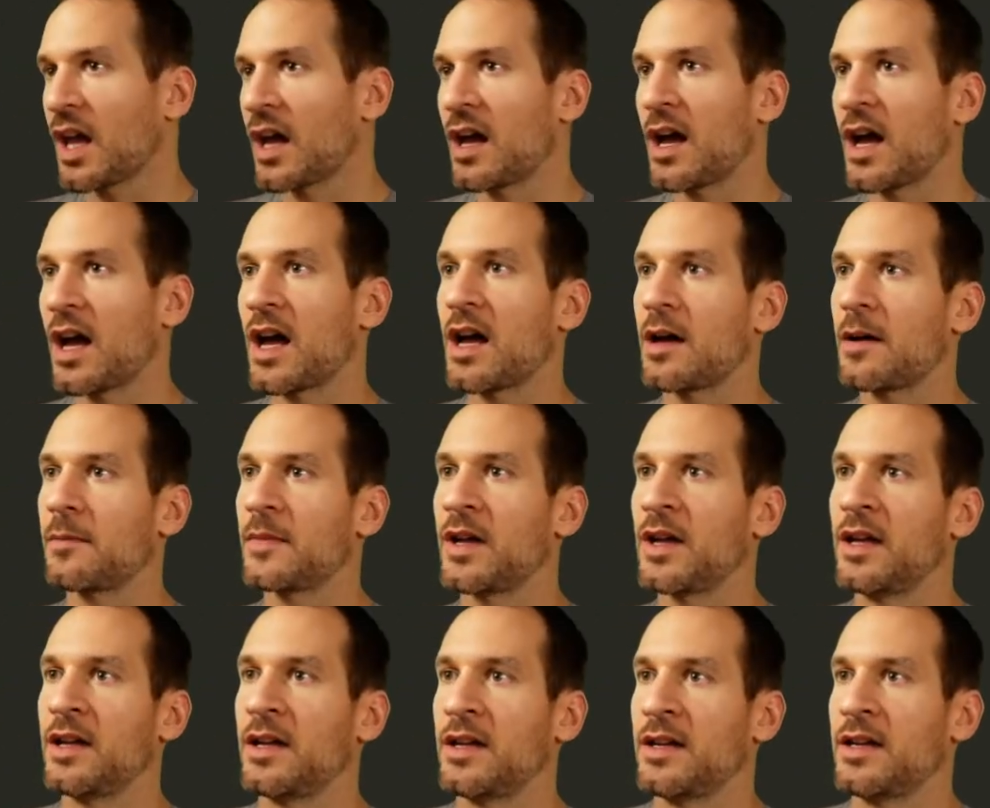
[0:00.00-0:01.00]

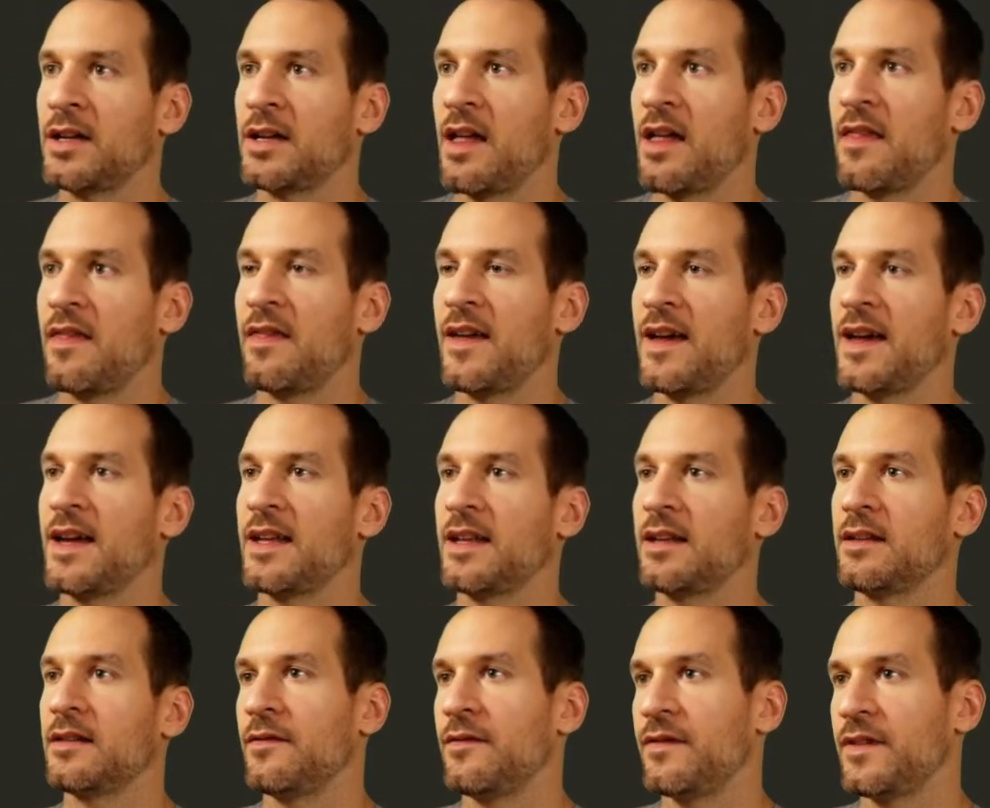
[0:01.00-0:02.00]

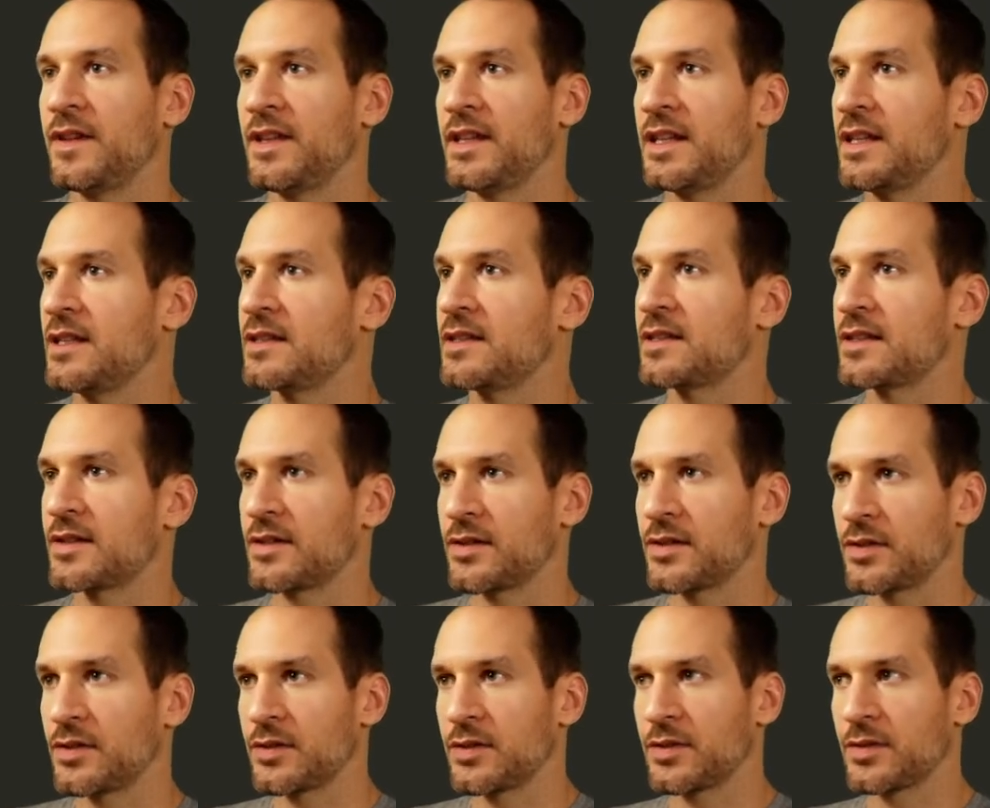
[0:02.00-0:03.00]
Then we need
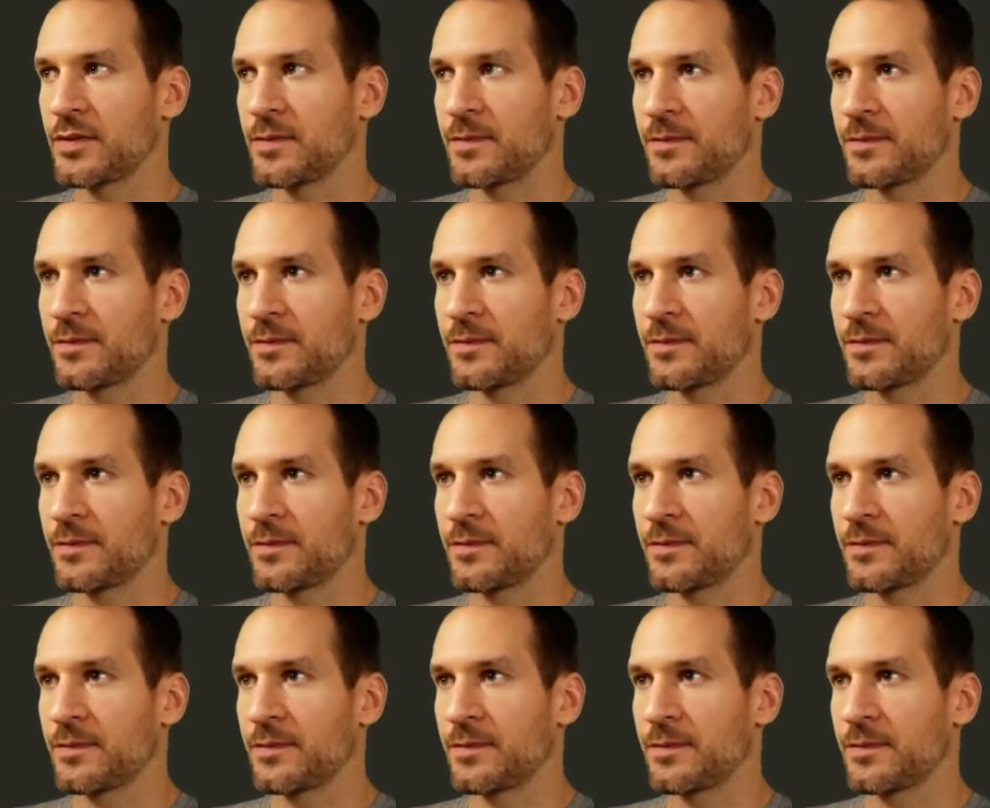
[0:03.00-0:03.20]
to